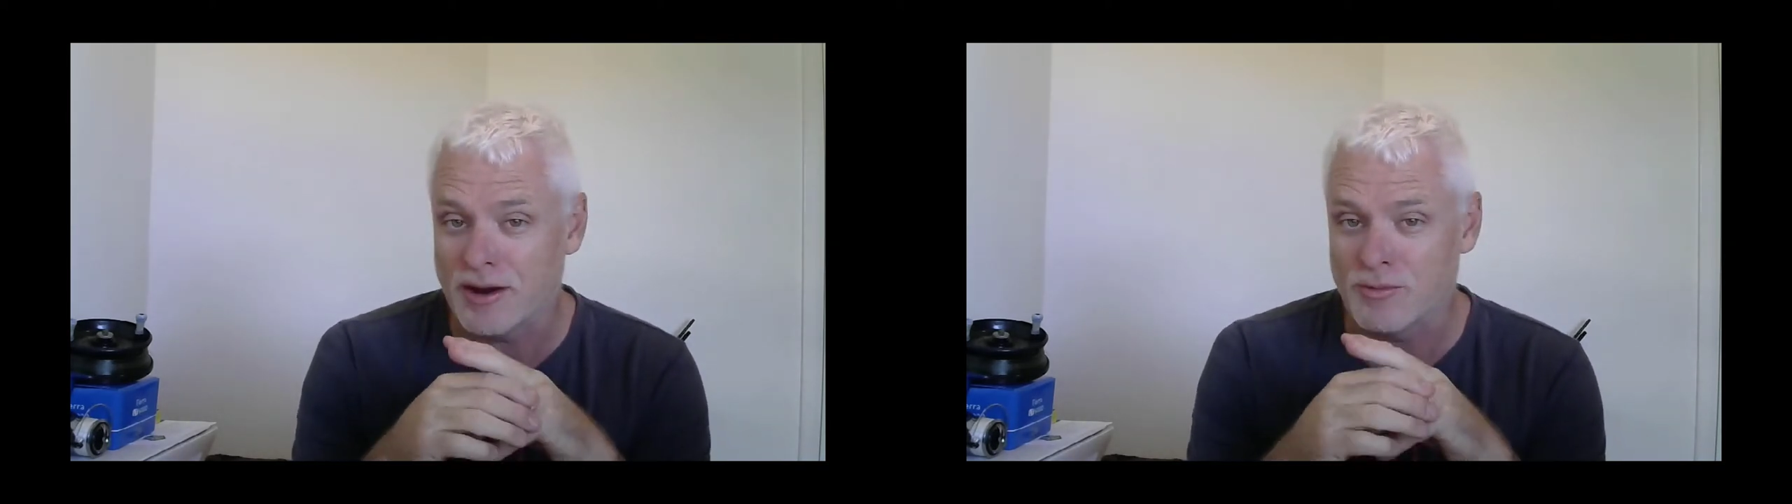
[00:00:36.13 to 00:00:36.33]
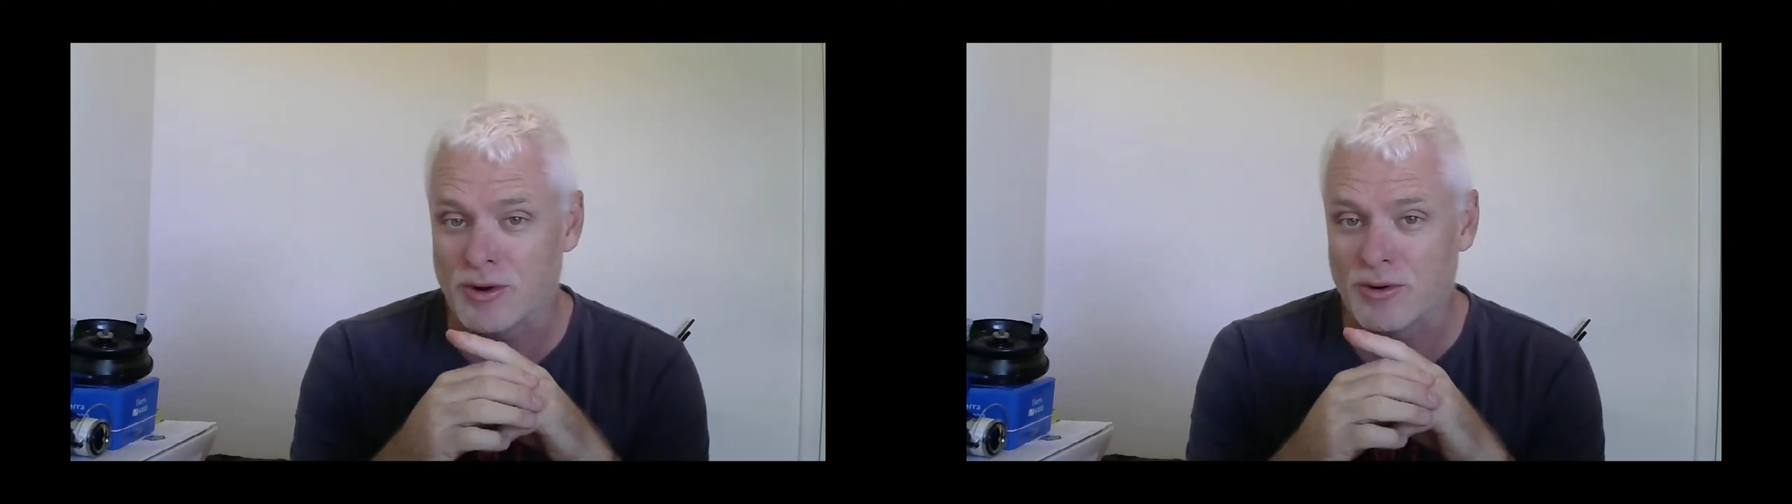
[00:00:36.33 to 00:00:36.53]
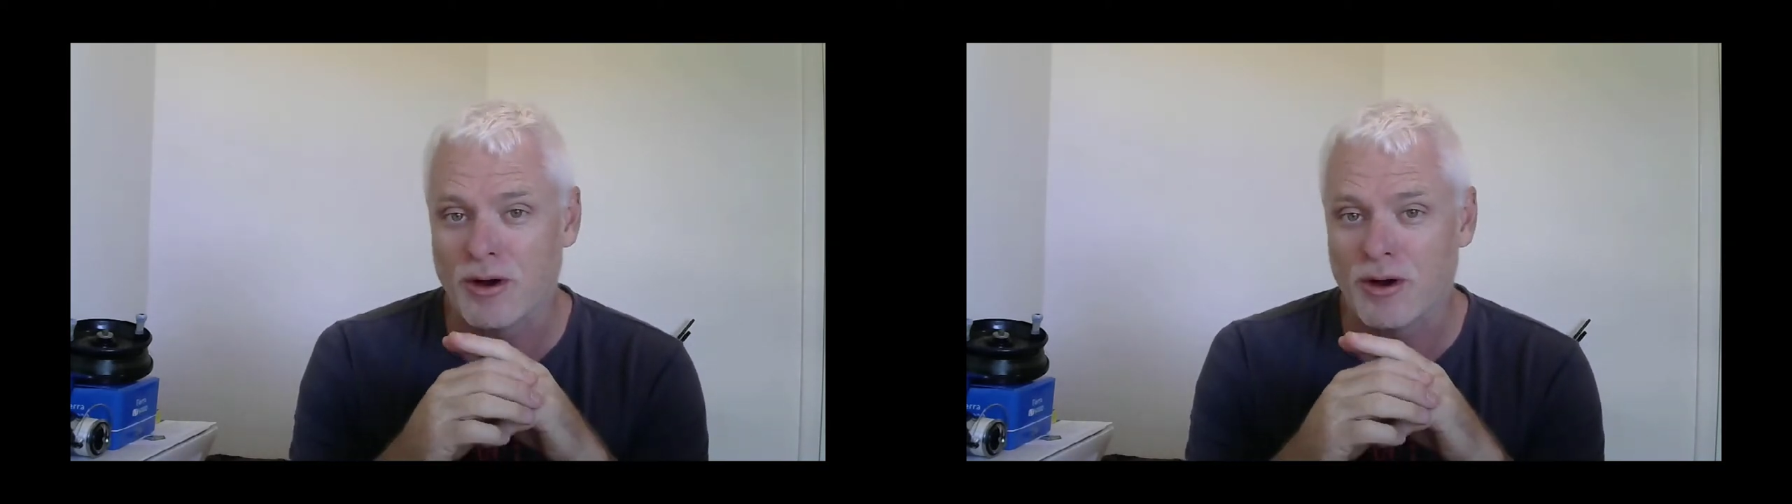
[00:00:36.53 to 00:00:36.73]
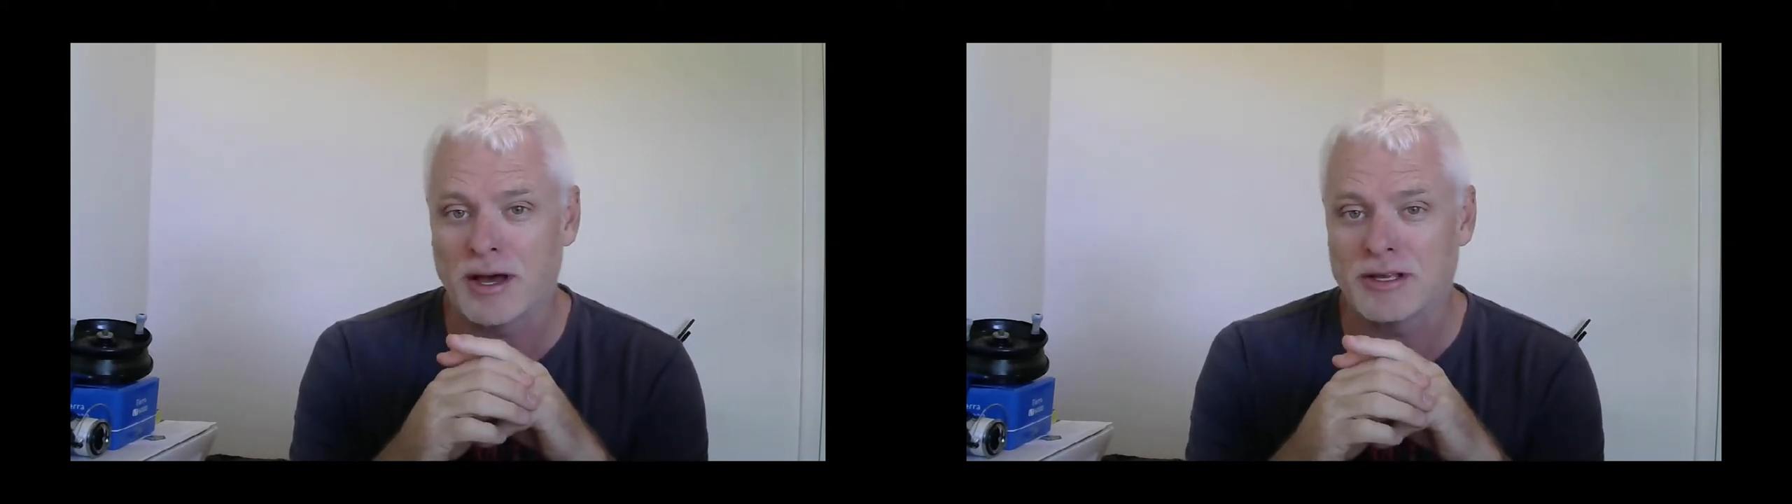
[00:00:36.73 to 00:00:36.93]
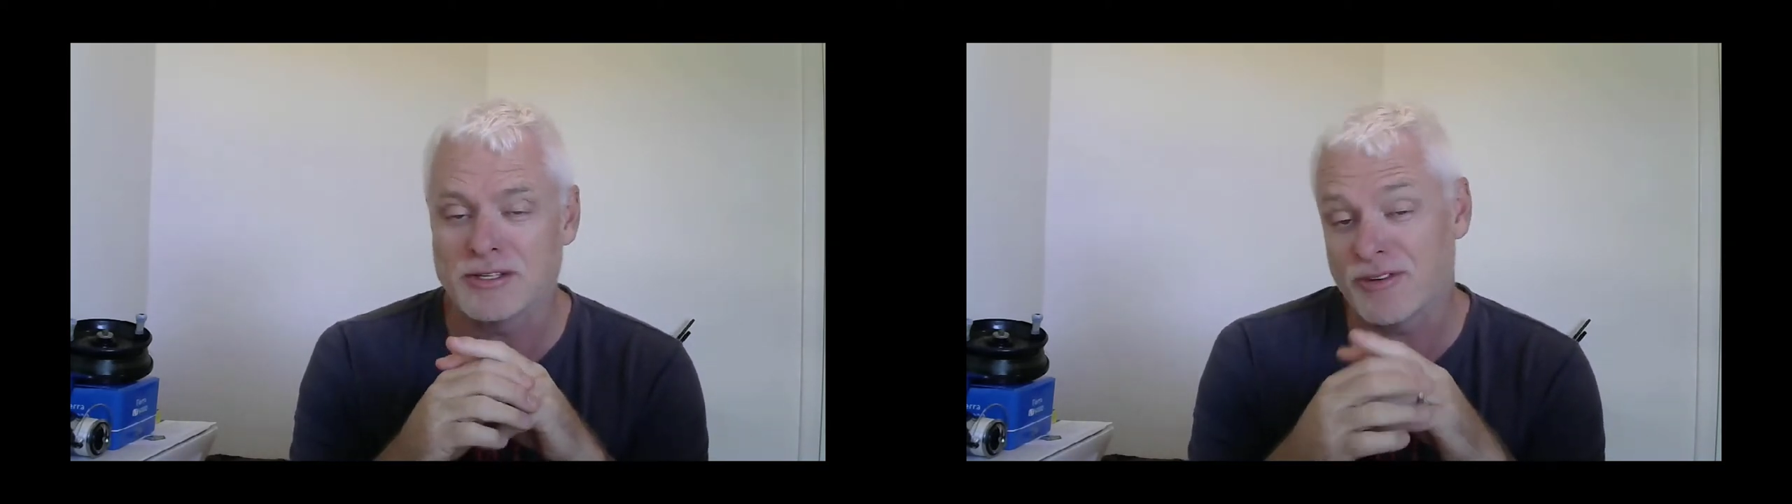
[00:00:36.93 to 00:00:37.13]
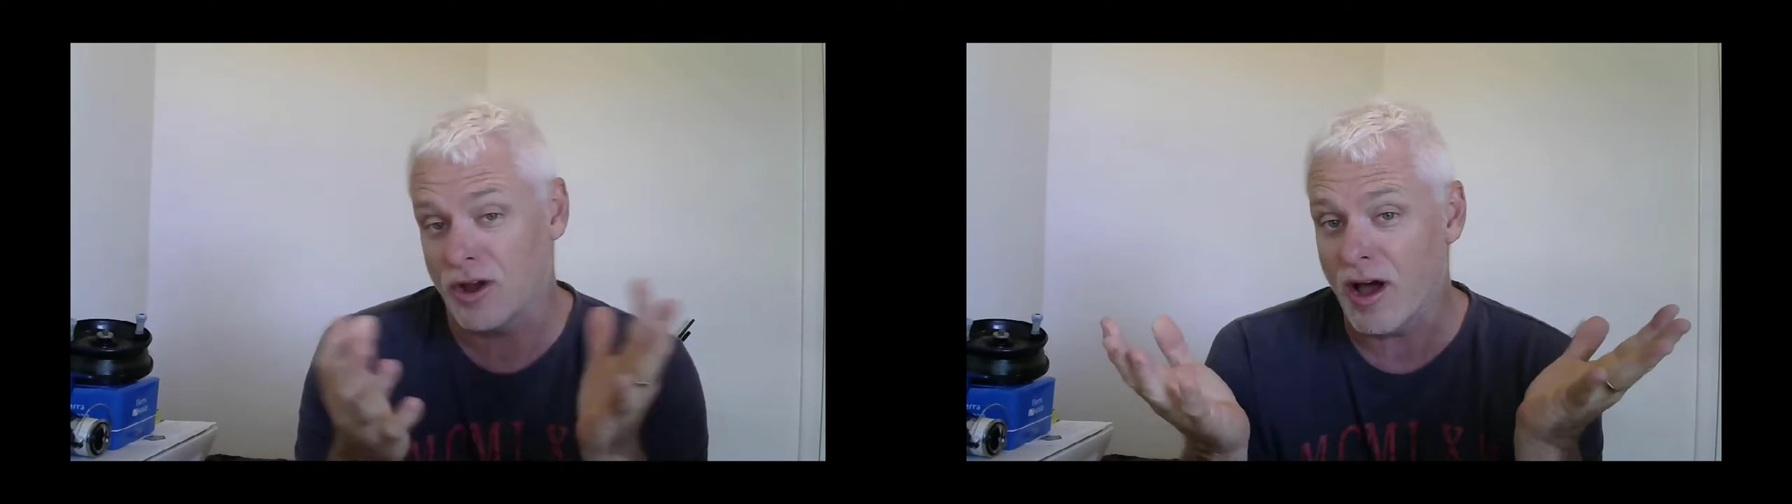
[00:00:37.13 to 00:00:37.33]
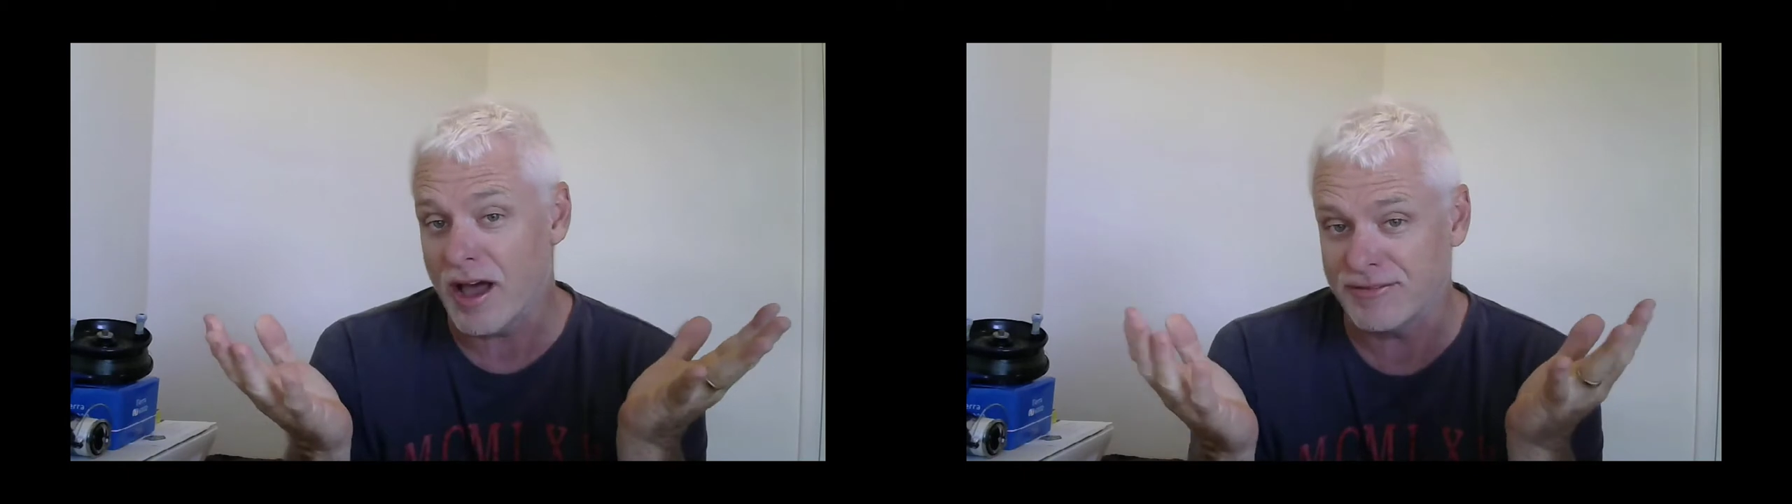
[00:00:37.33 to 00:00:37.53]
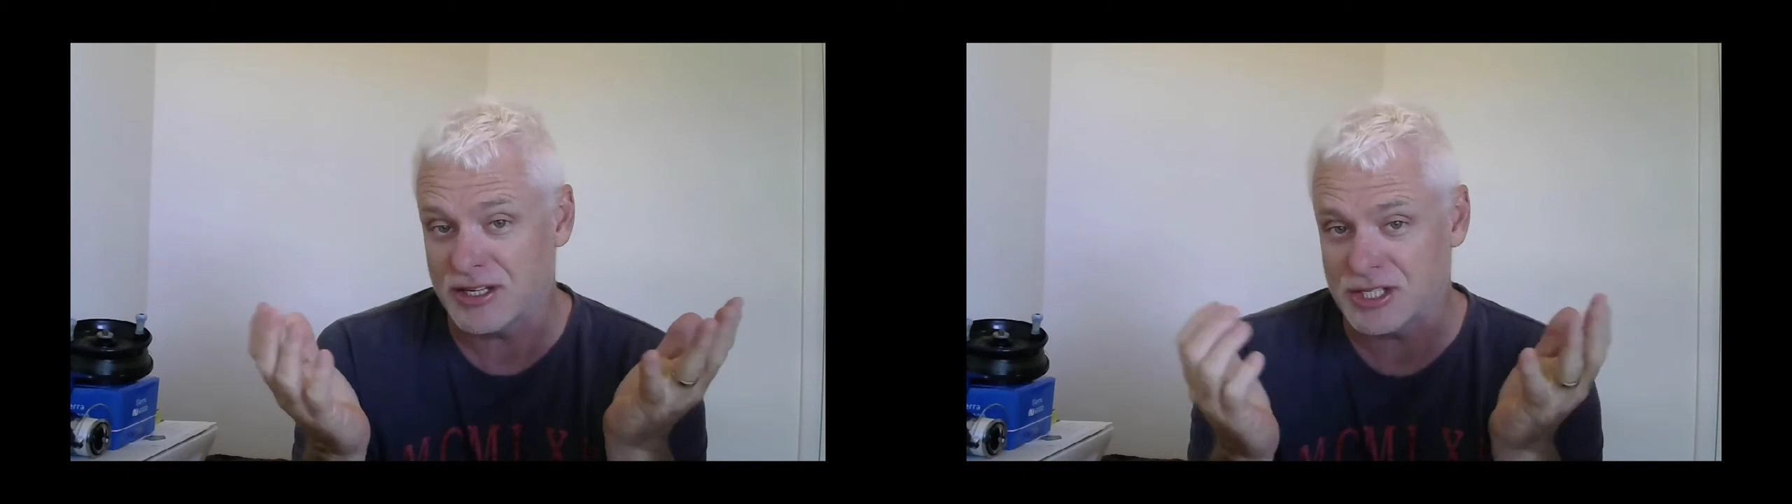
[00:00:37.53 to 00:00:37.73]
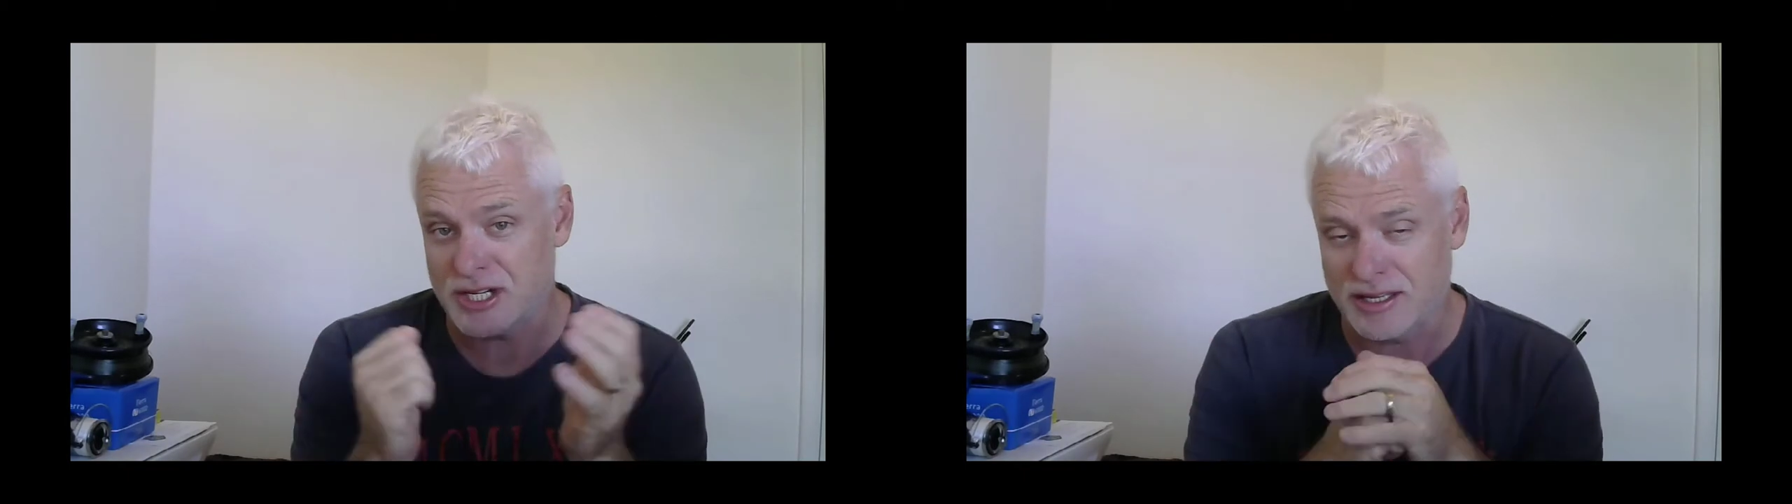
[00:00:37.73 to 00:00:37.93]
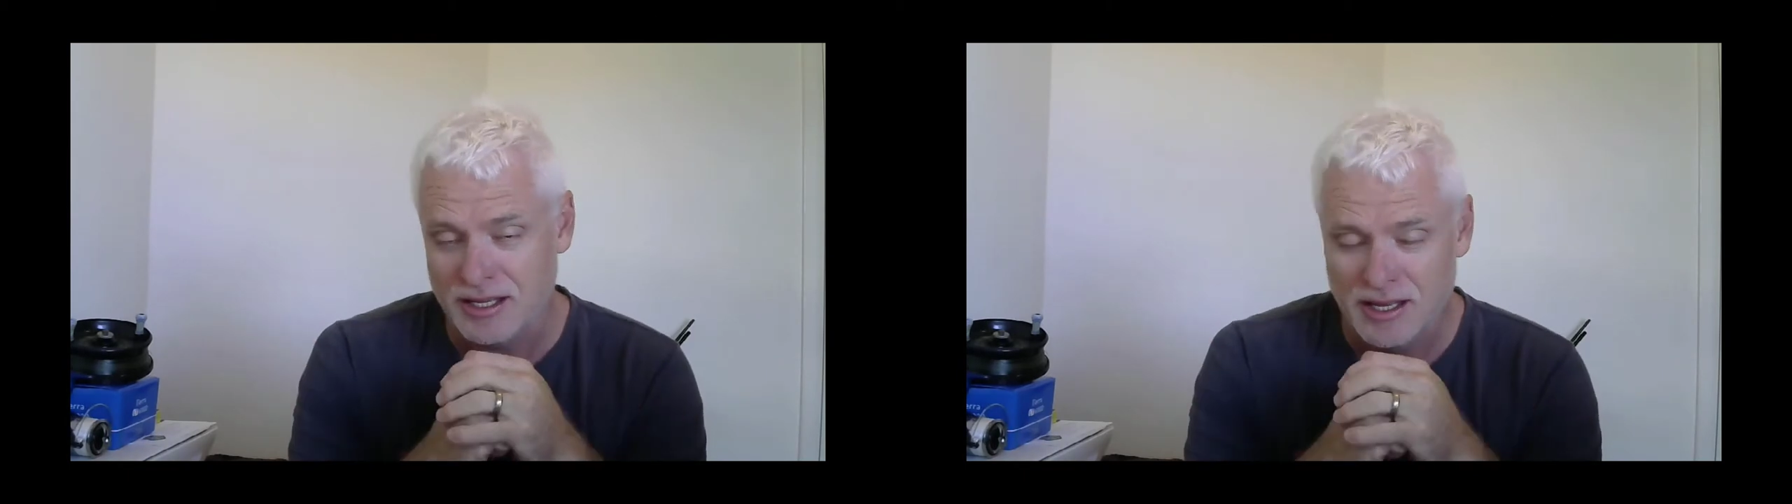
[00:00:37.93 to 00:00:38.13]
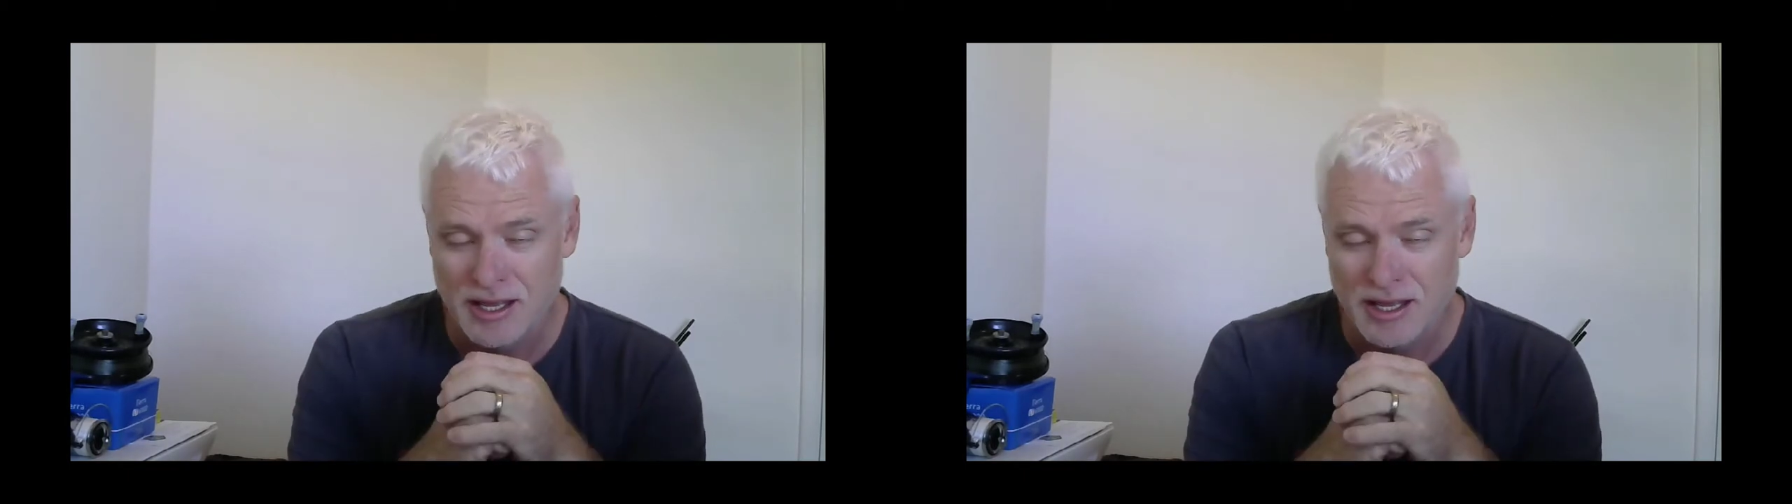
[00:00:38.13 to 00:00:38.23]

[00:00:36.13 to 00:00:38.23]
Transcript: and reel combos for kayak fishing.